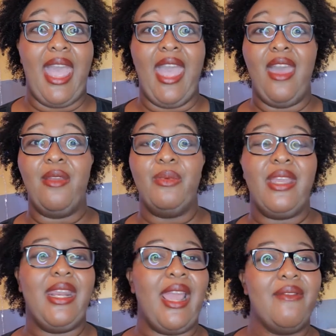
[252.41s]
And we're
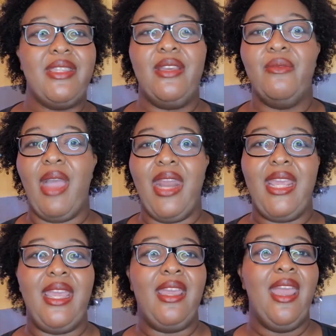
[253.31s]
getting everything
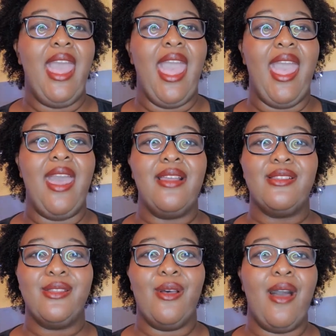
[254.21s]
ready. And
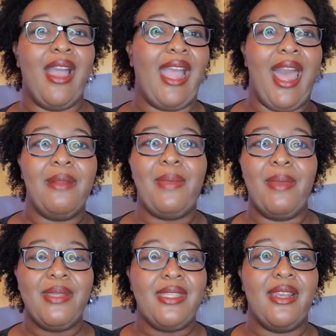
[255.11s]
so I got a
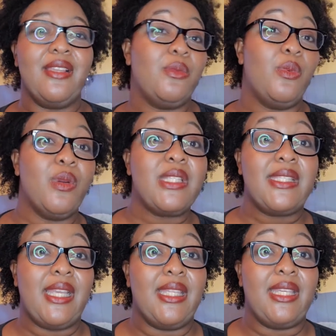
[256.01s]
babysitter because we wasn't
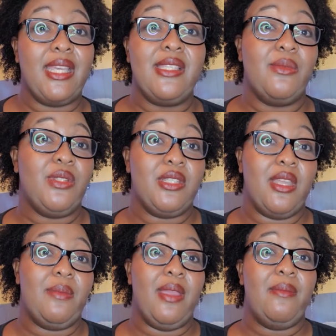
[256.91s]
taking the kids. It was just
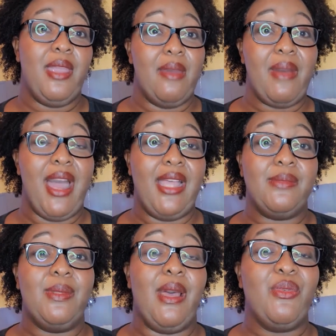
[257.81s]
going to be me and my
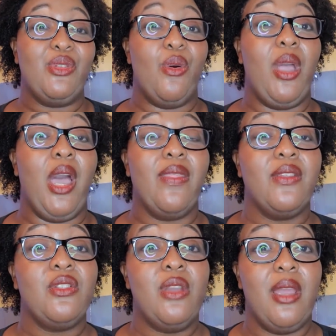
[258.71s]
husband that was going on
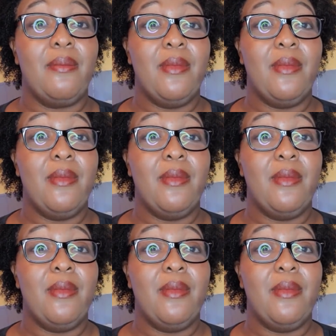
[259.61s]
the trip.